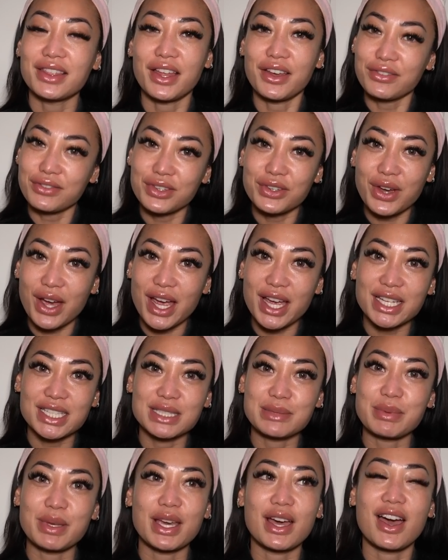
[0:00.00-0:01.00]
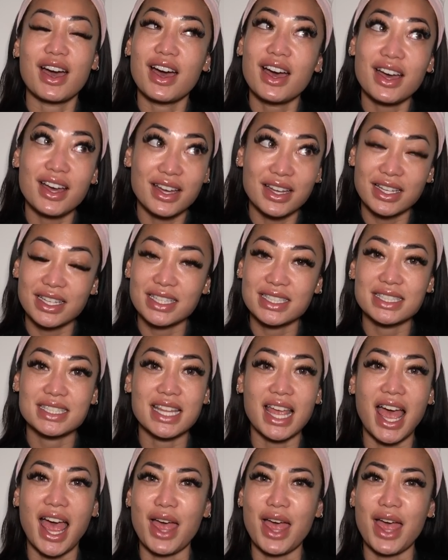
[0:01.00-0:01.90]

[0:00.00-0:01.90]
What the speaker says: love you guys because